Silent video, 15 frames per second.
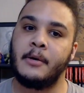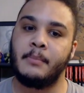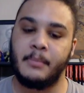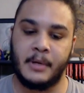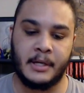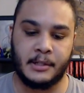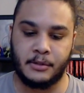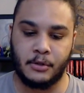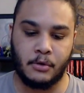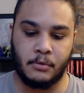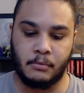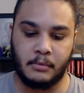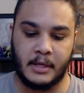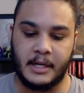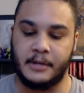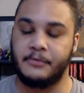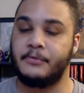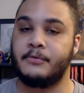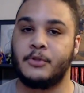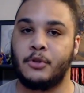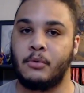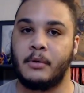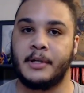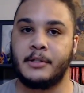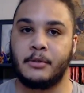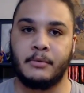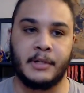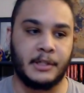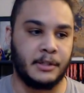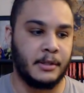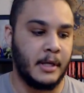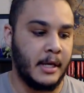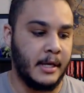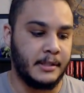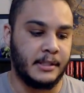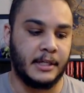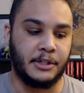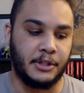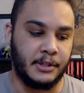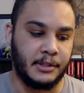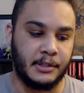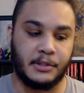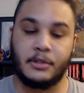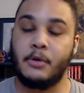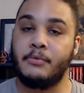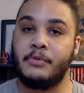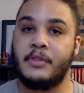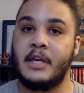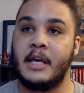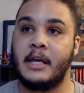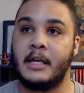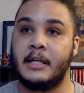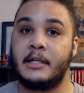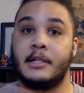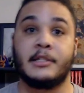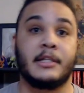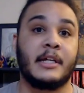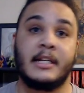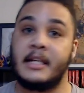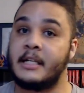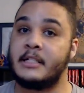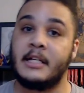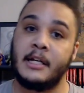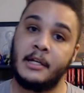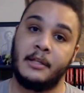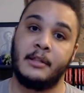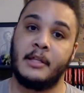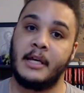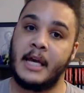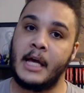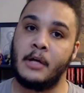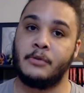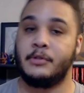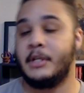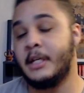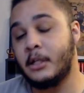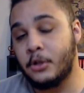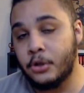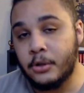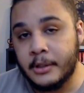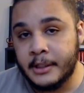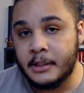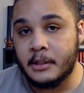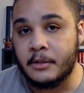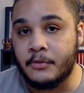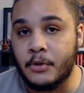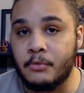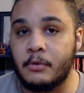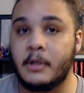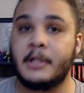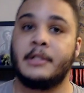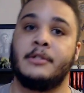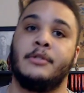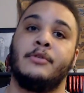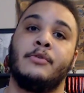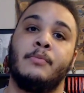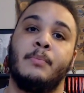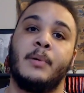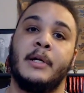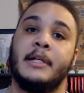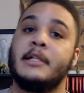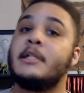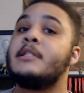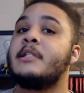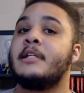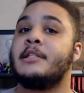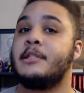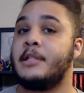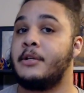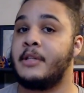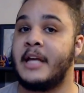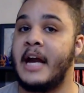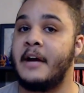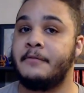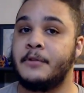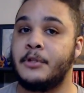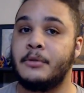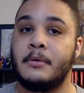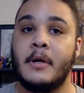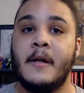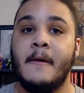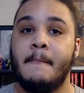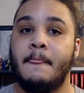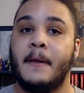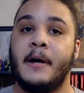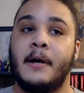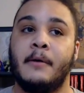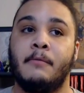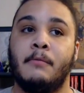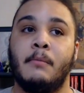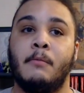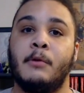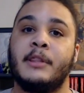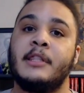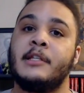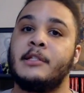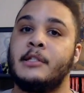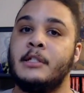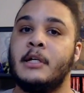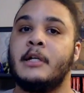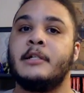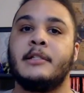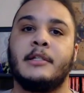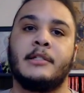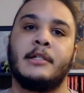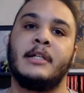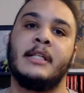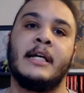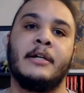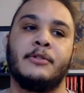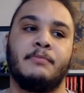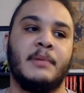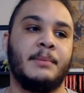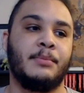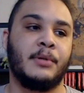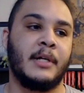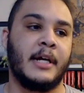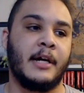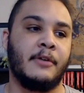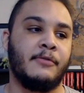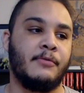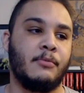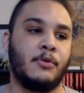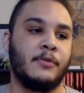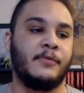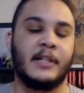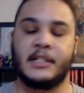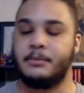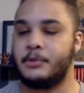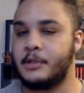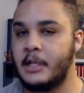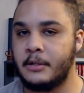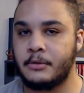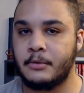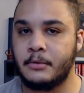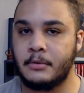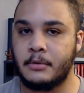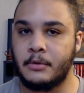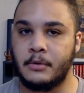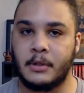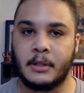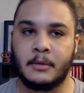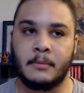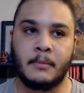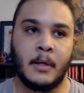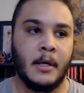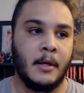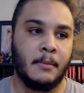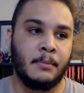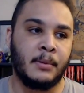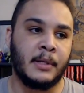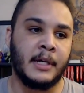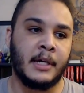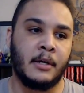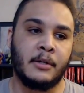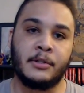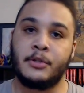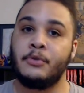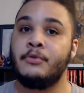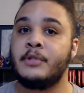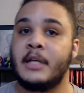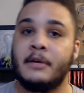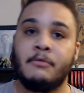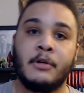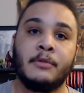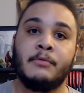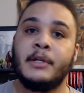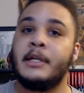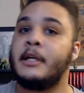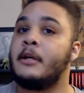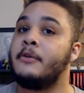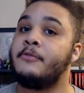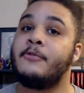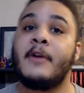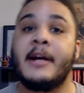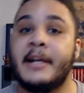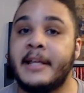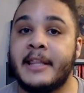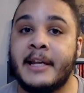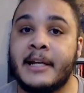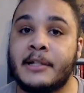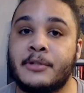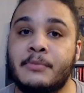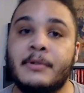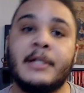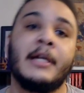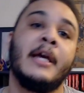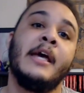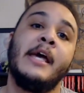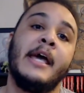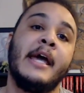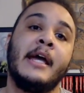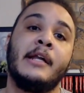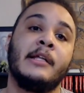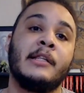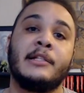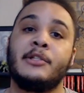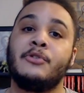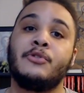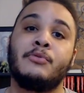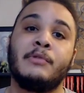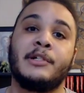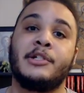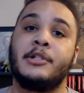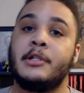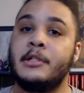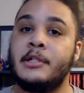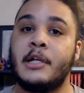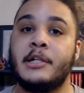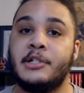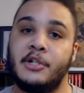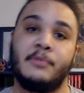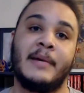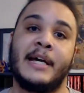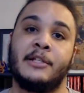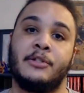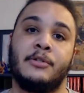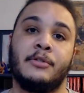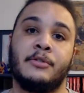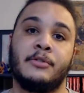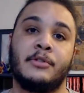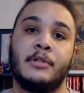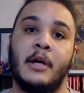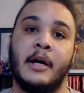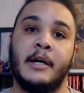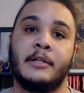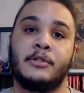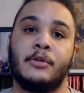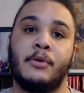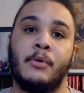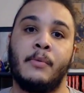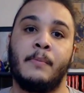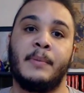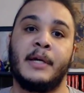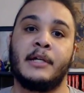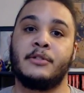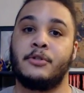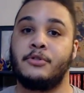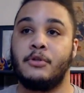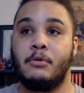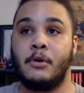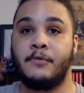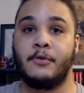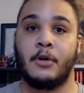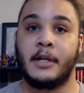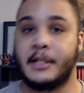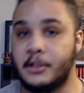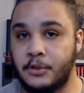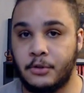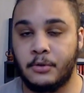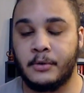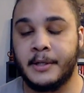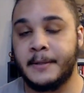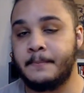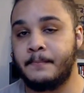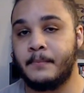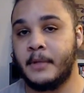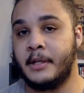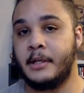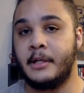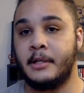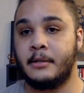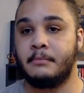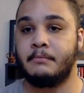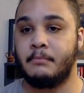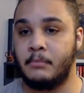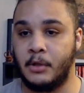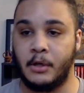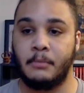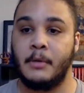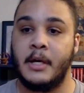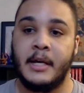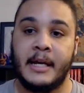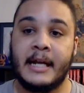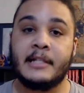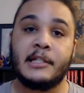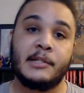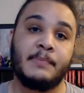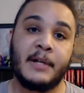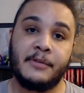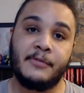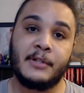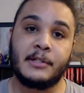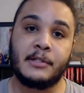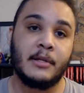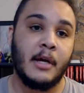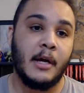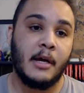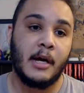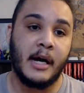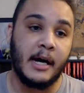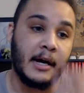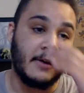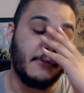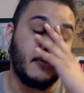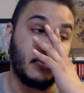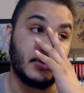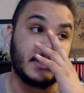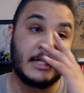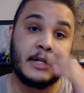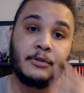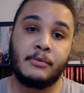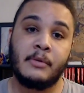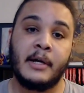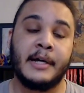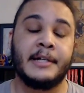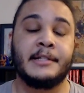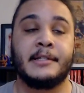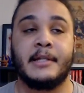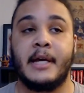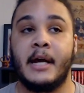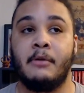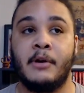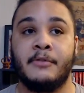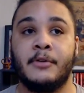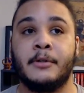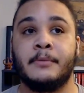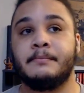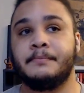in its own kind of story. So each session is its own thing and it doesn't connect to anything else. It could if you want it to, but it doesn't necessarily have to. What this does is it allows people to have more flexible schedules. You can play on Tuesday one week and on Friday the next week, and it lets you switch dungeon masters. So because there's no overarching story, you know, it has its benefits for schedule wise. However,